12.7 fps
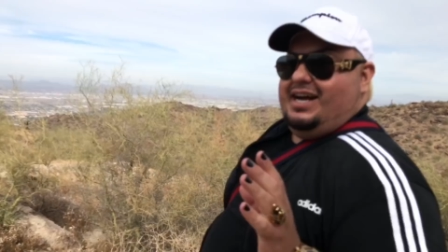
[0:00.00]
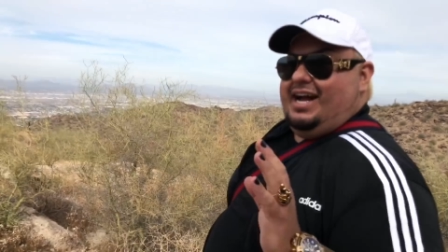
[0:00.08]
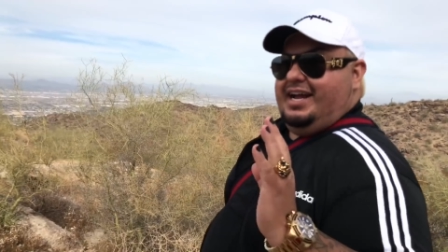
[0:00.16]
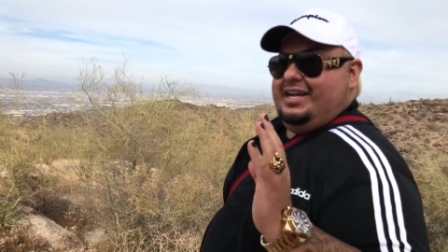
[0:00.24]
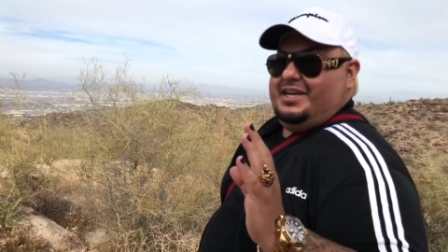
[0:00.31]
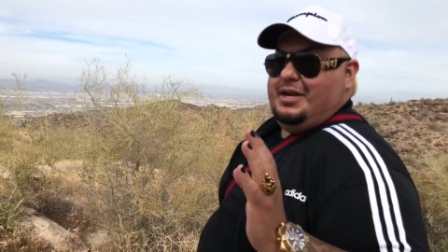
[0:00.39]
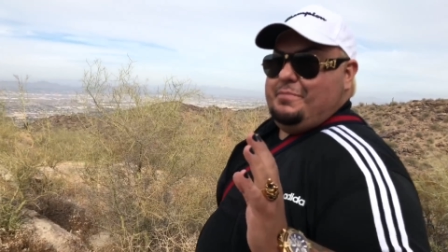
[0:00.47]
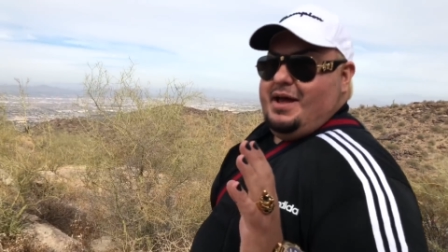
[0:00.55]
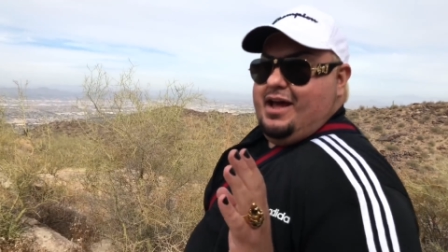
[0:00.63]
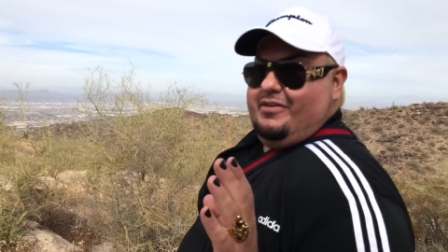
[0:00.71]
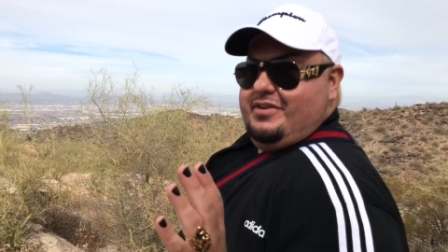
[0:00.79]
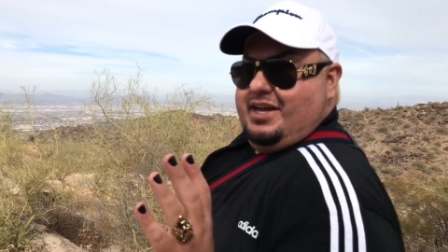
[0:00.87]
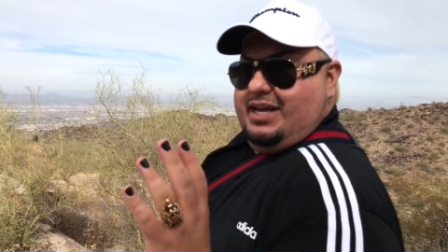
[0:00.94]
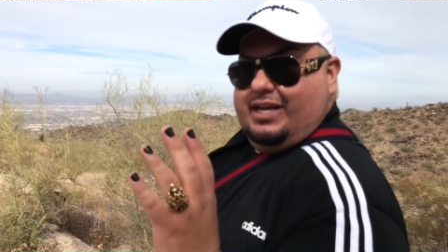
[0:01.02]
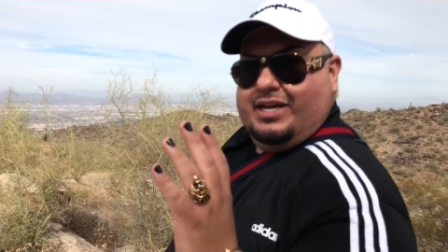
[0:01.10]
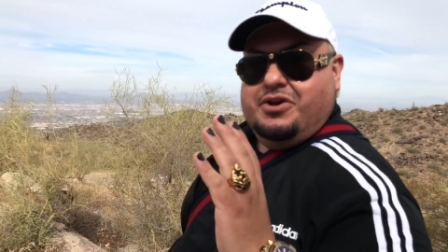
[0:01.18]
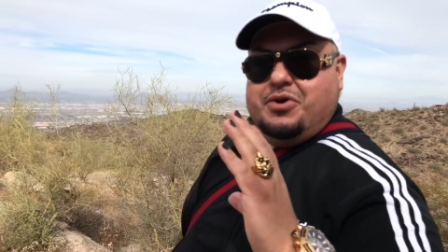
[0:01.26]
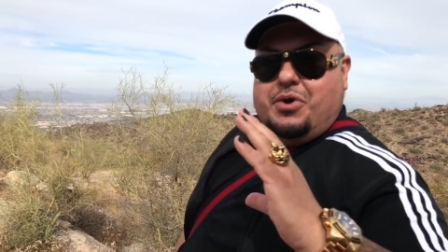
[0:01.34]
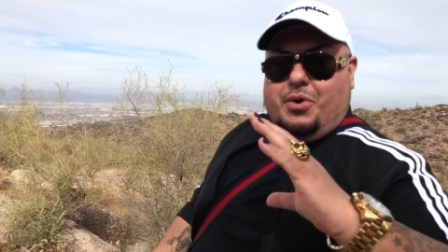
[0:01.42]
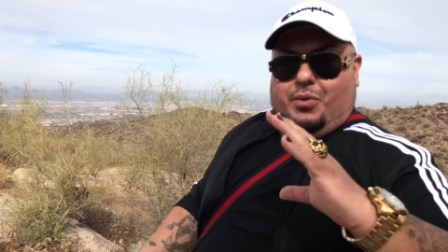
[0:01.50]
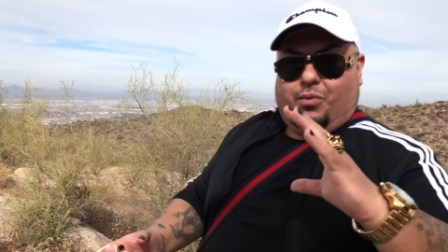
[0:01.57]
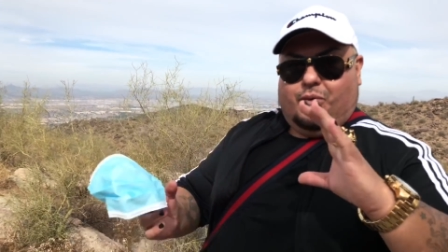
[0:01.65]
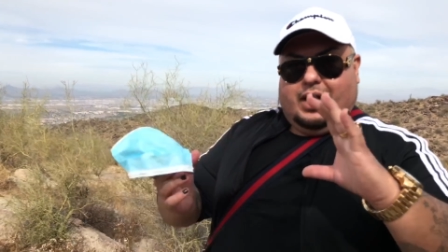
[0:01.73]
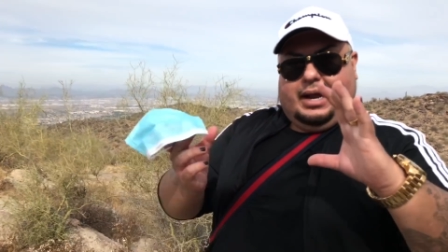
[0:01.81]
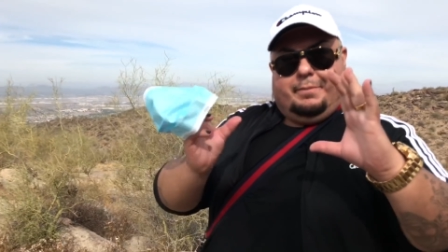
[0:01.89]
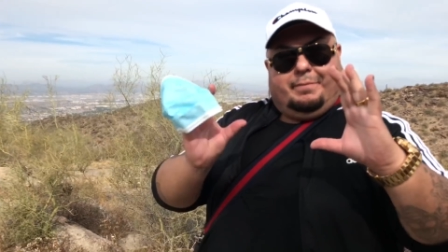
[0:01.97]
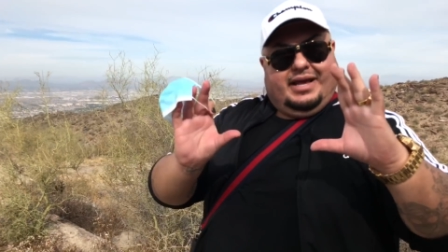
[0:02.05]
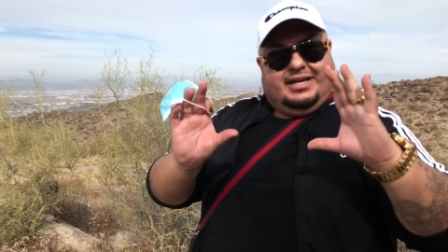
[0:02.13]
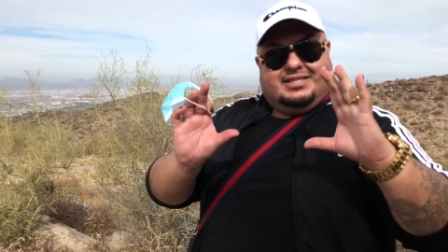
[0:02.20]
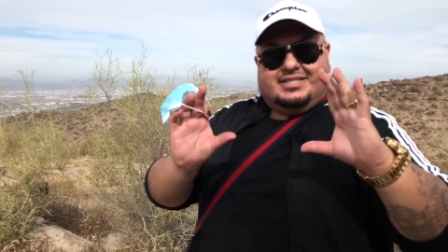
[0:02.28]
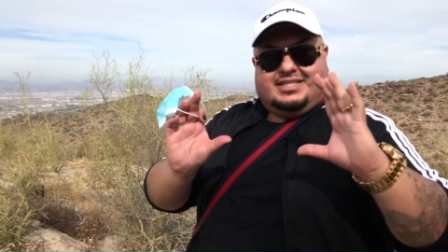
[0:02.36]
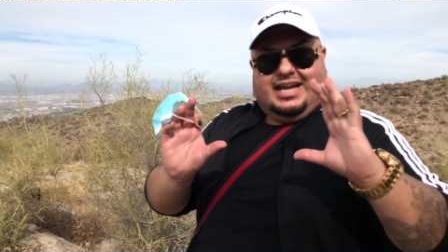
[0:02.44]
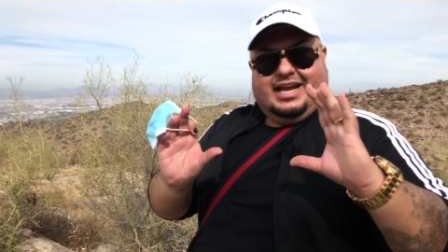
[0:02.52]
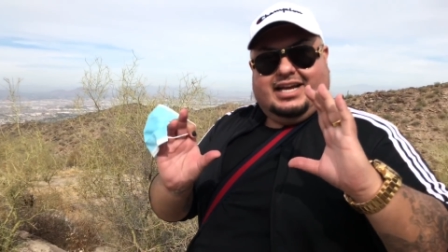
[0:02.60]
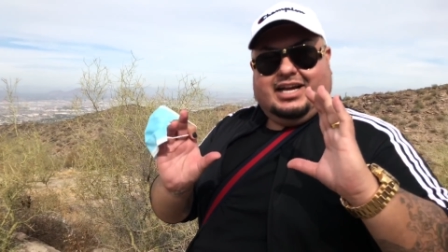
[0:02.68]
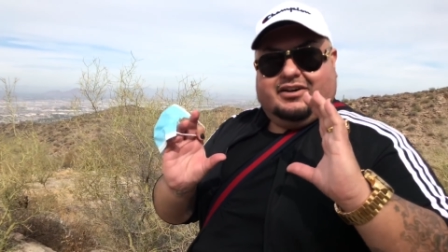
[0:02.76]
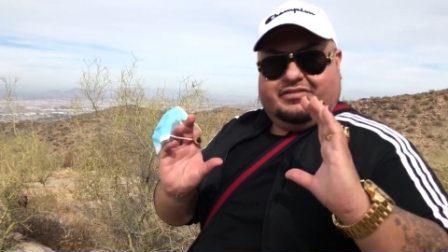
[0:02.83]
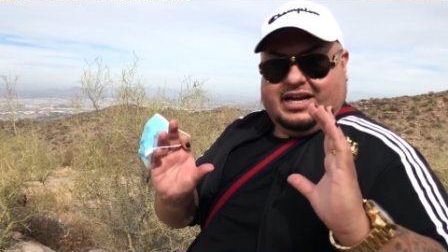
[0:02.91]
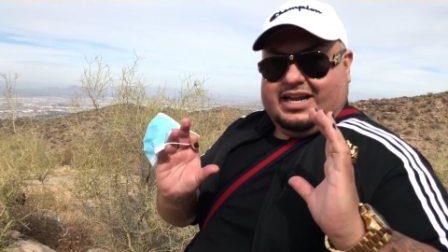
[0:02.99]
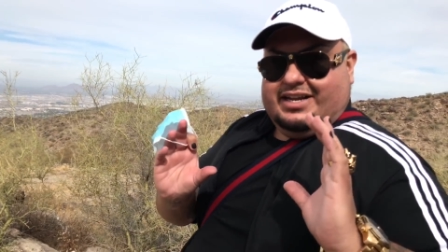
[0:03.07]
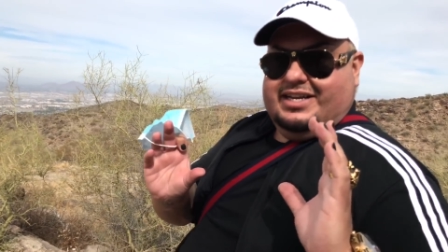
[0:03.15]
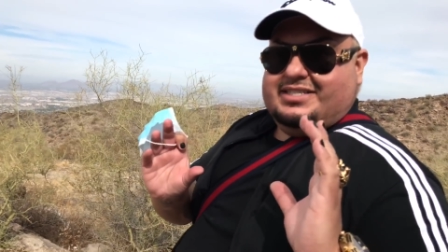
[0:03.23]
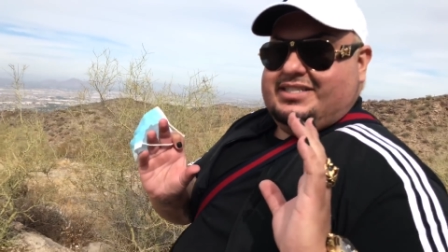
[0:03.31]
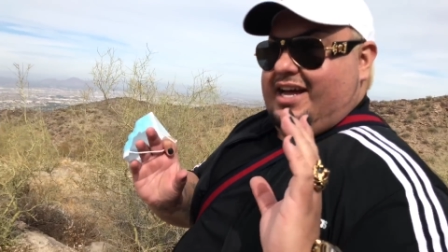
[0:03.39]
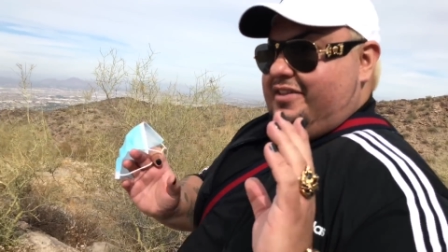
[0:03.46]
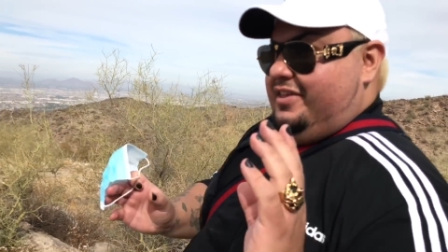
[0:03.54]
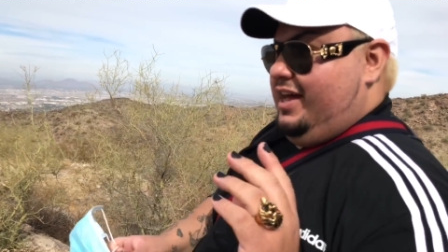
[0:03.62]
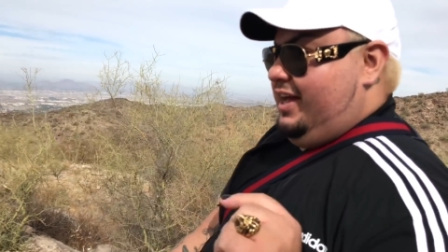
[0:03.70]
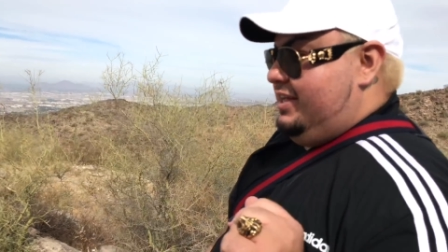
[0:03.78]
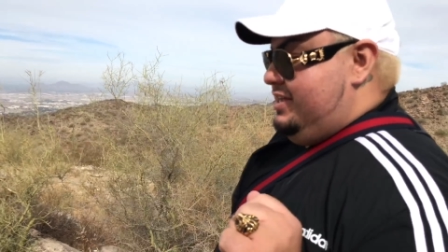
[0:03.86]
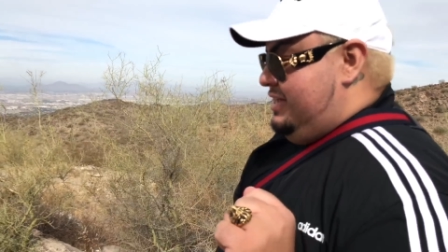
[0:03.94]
I ended up having one big steak of carne asada